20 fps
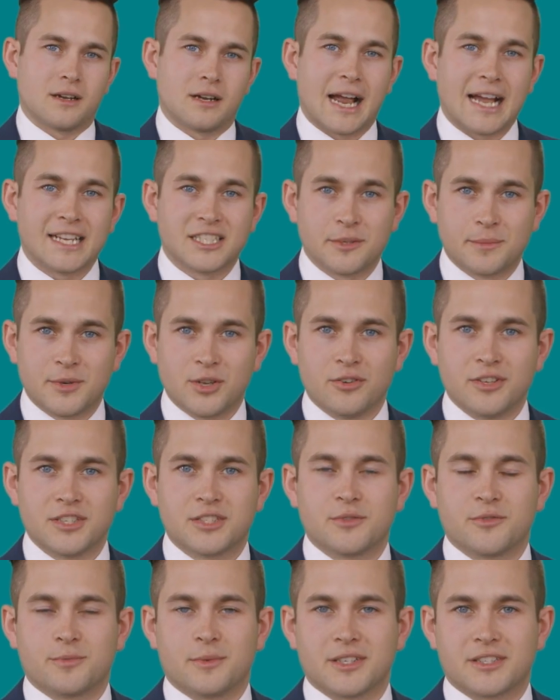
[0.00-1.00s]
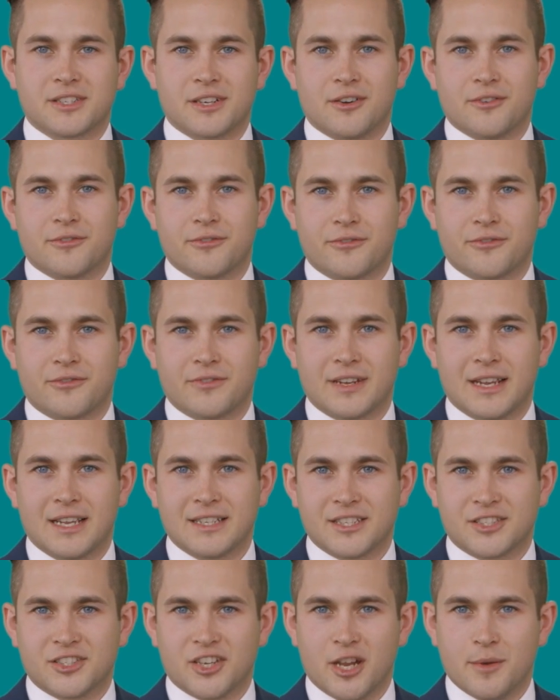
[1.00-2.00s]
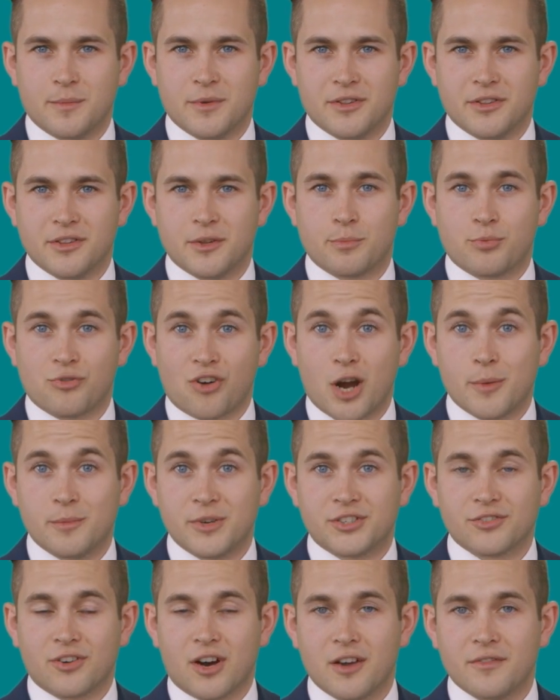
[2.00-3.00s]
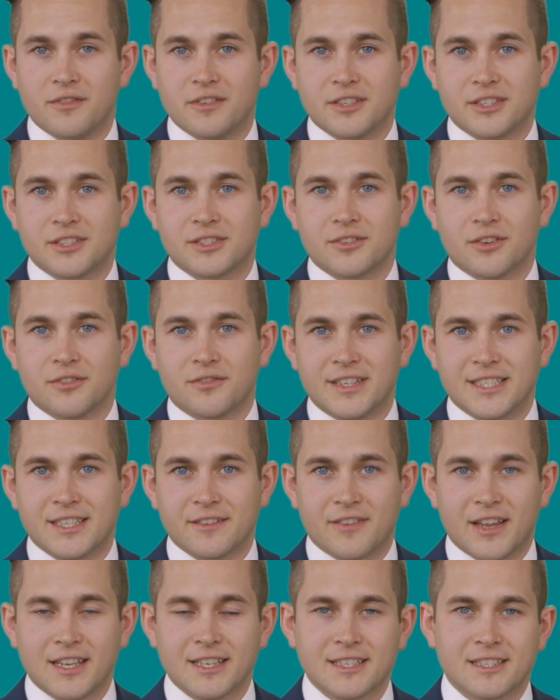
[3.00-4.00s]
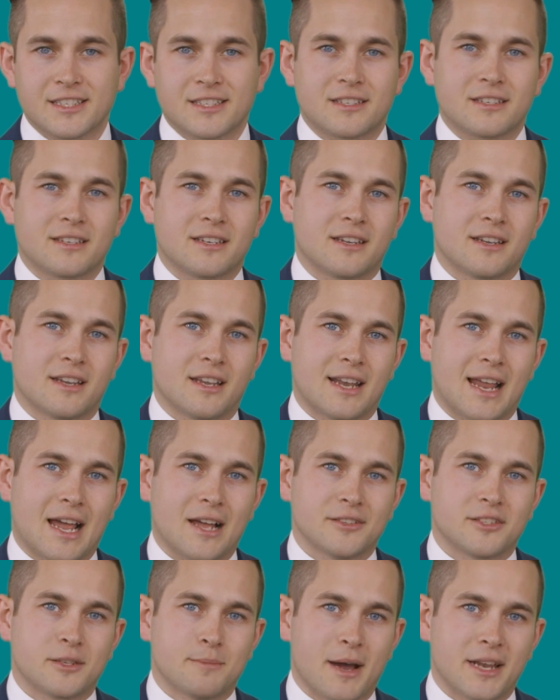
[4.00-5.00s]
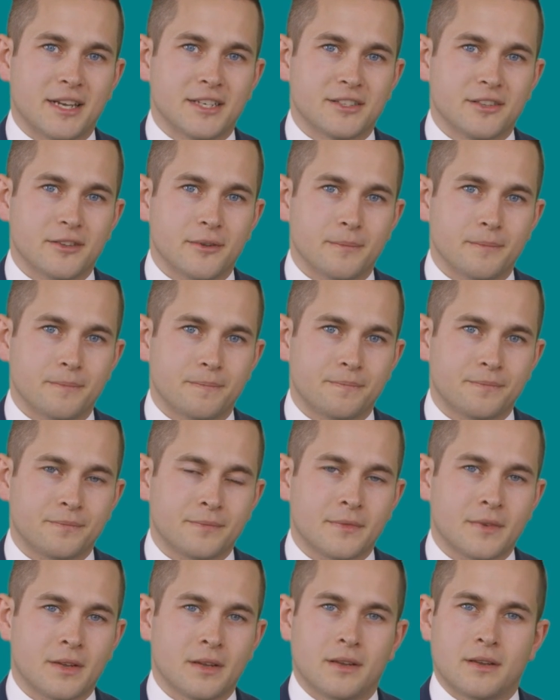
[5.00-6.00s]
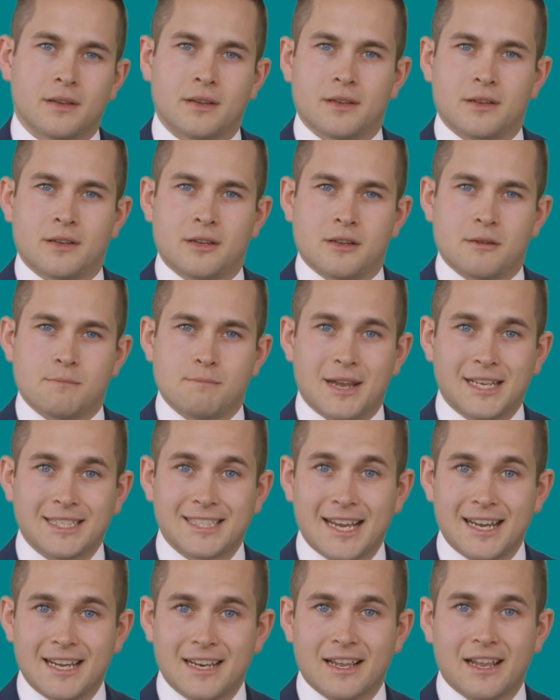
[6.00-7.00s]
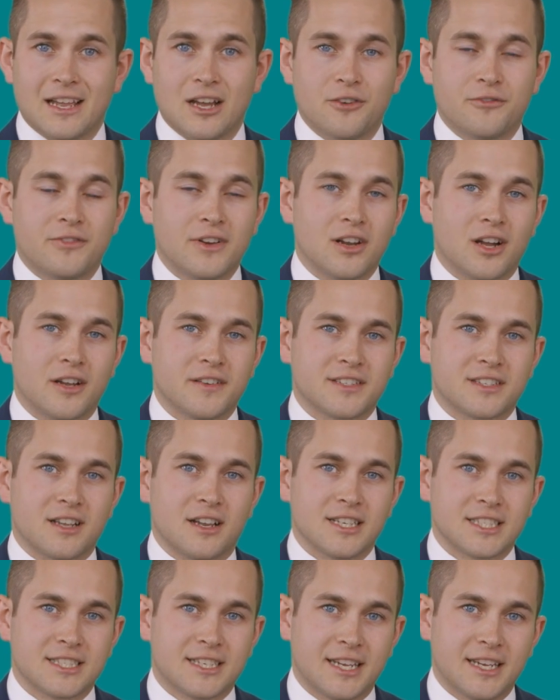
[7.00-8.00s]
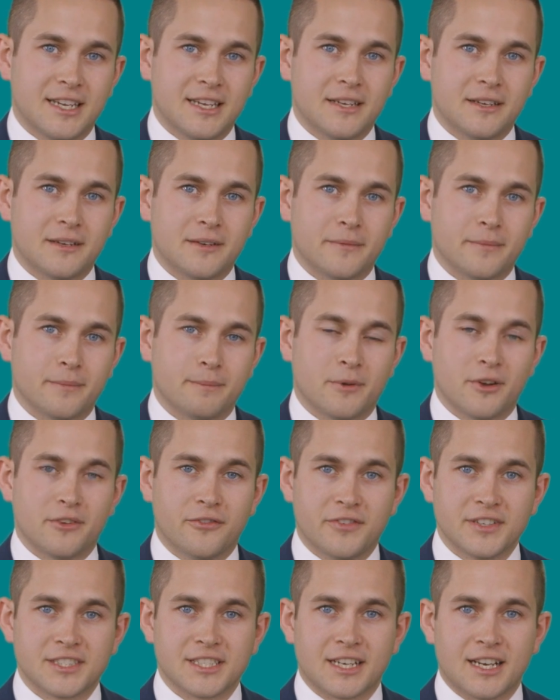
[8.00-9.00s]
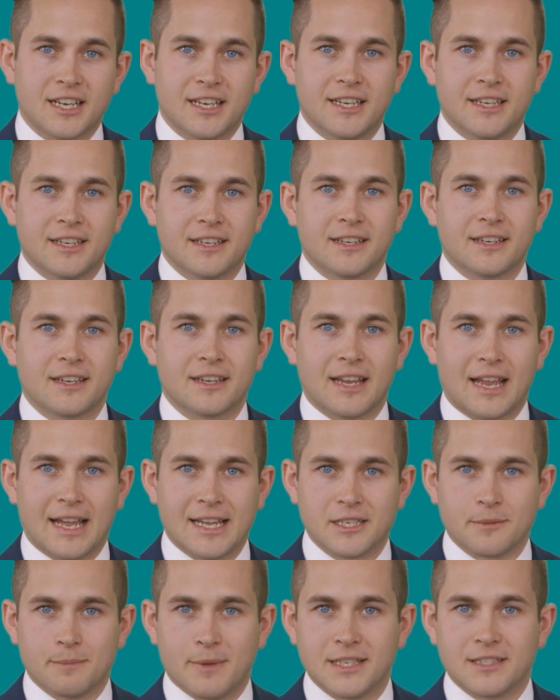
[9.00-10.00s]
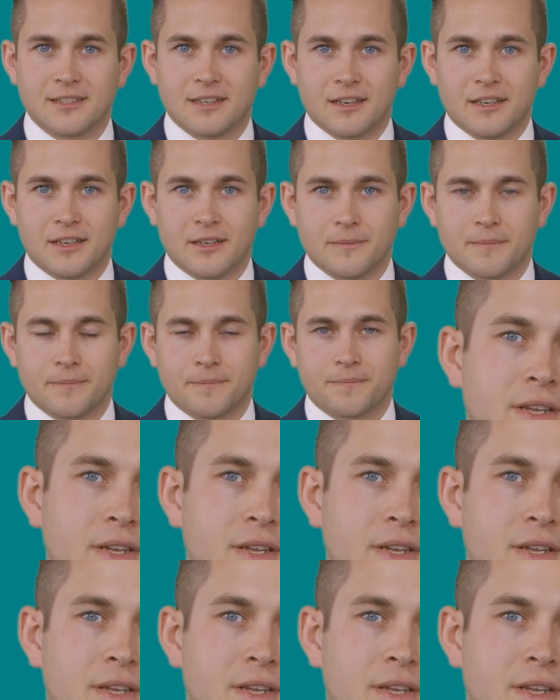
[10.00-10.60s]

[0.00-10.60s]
I had to be honest with myself and determine the primary drivers of these events and how to manage them. Maintaining a healthy lifestyle is key, both physically and mentally.